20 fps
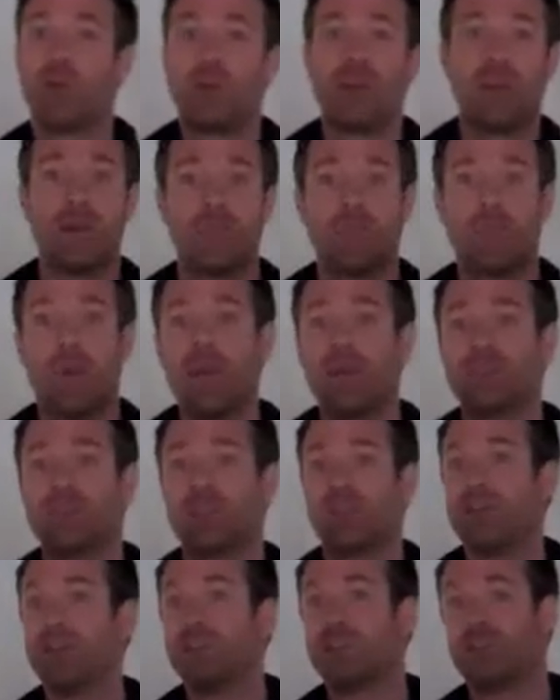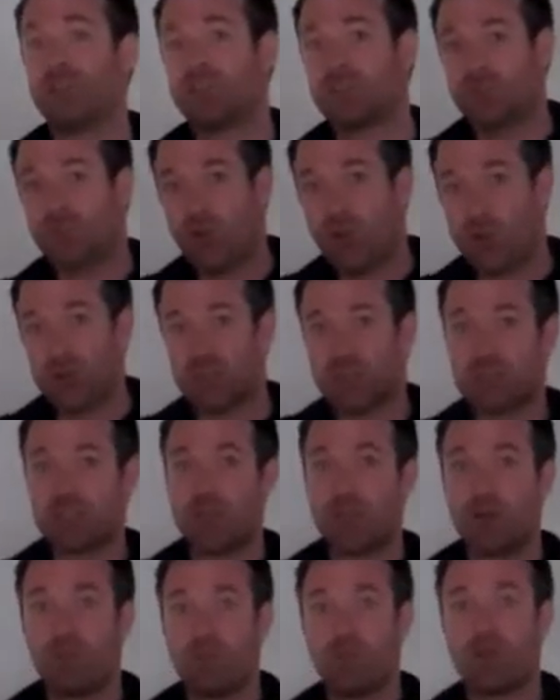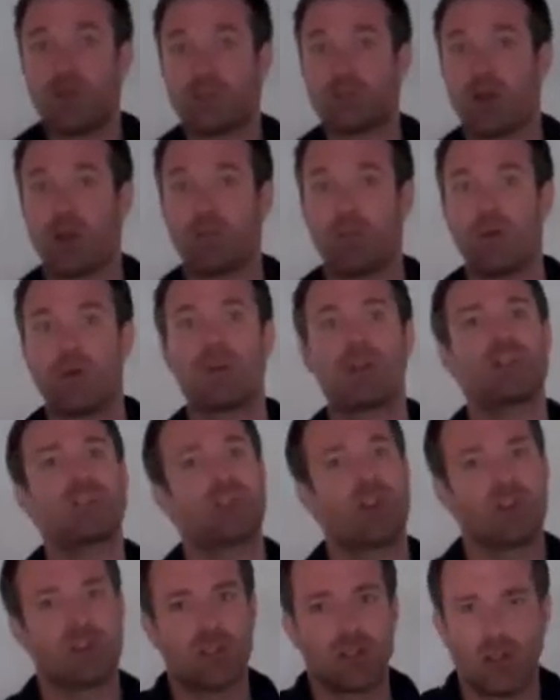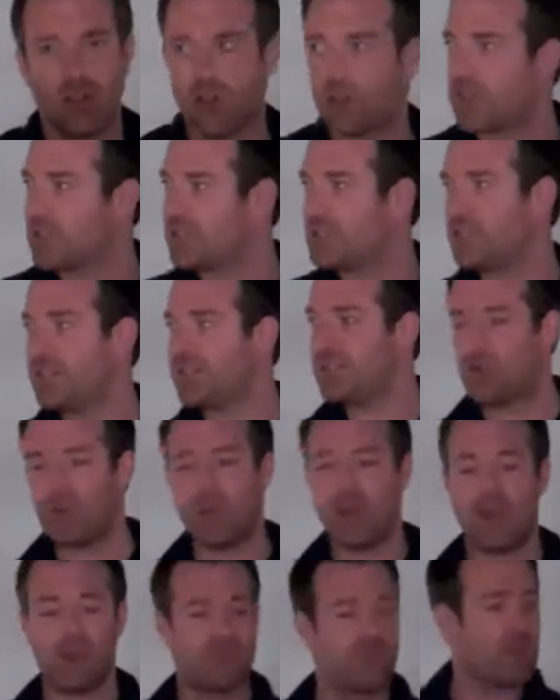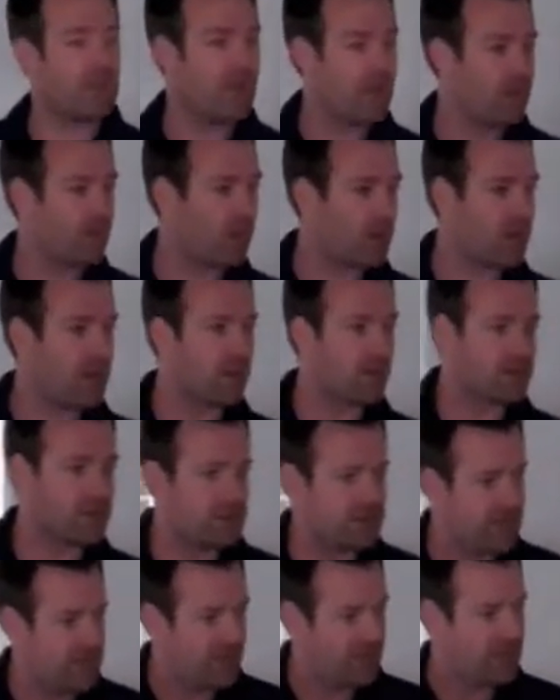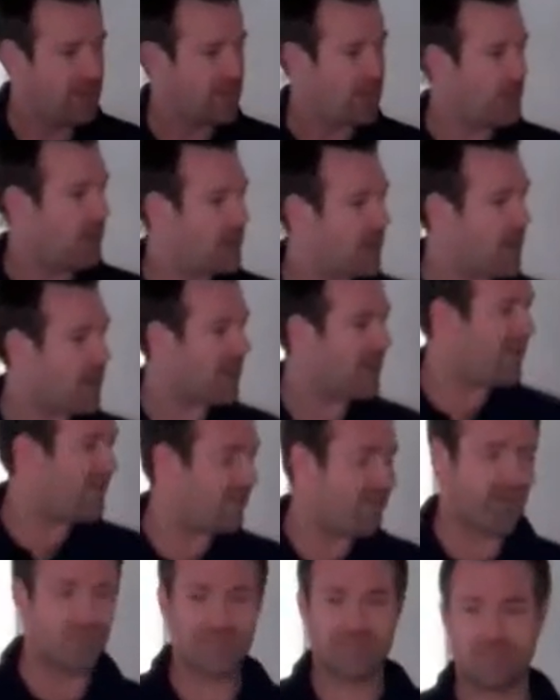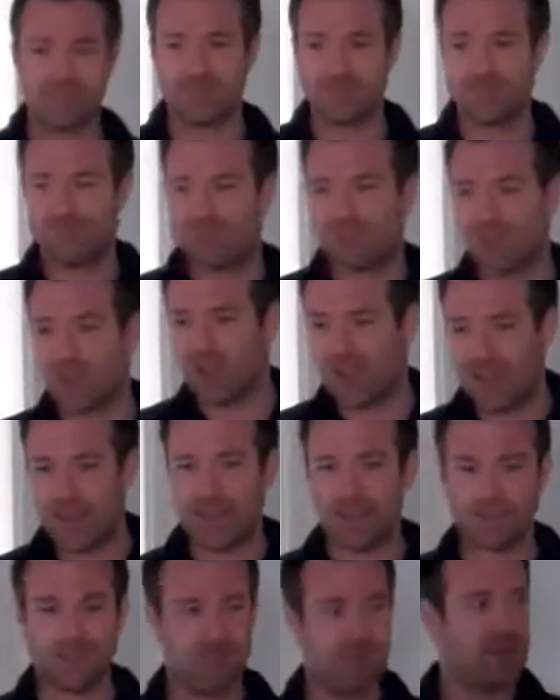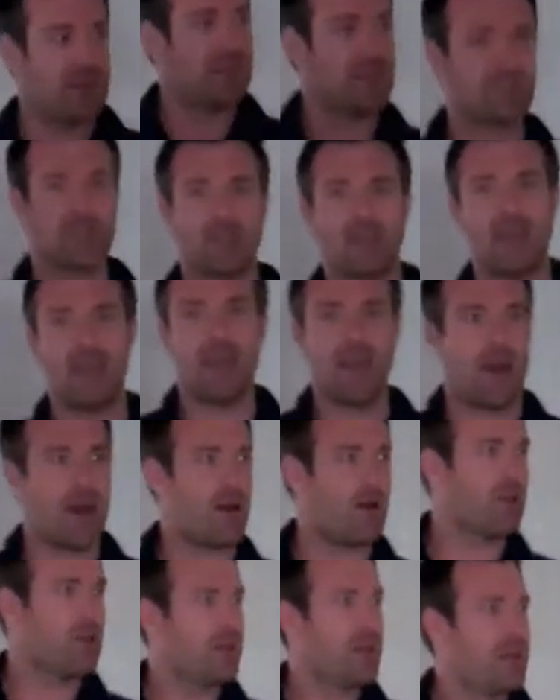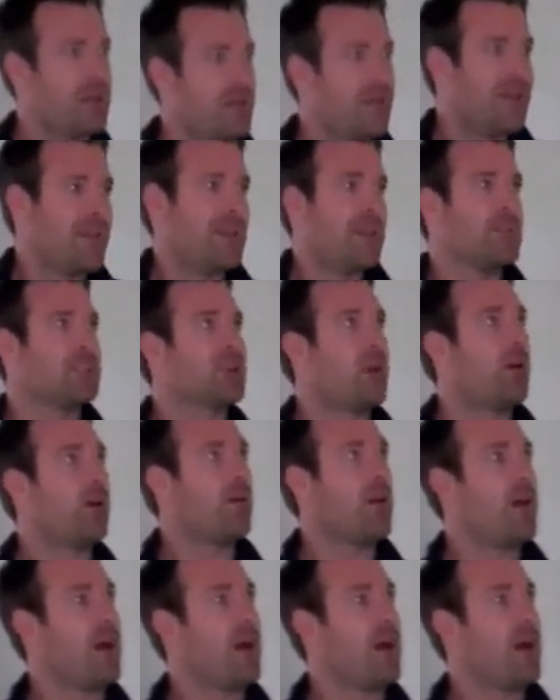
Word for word: pretty major issues as far as settlement. So I'm going to start to look and see, do we have that anywhere else? Uh, at first glance, I mean, this layout is all